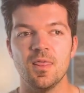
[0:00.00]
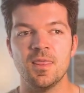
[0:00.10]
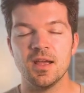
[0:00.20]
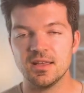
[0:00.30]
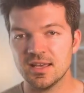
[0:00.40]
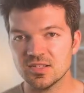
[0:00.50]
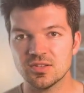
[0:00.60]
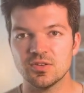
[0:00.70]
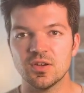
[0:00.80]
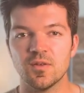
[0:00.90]
yes,
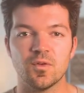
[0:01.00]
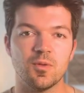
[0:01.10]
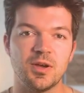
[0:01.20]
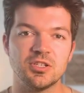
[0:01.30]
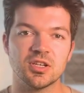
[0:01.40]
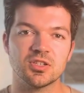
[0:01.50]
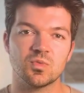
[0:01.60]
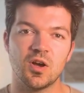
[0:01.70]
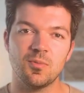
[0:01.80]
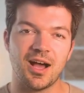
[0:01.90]
they're doing it for the paycheck as
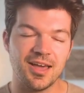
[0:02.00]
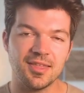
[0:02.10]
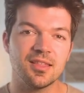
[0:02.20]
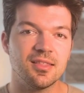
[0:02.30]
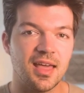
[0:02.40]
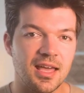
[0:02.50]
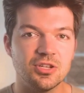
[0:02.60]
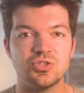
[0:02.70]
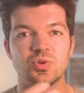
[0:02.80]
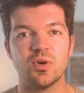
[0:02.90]
well, but I think they
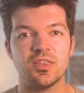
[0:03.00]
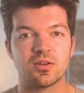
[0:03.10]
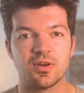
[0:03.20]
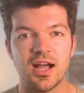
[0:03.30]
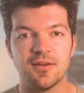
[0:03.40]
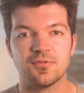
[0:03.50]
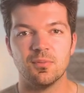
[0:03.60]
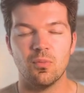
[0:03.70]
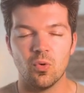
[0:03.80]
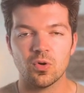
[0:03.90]
enjoy the craft
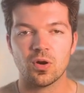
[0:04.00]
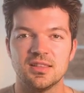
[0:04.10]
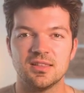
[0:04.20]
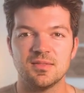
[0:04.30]
more.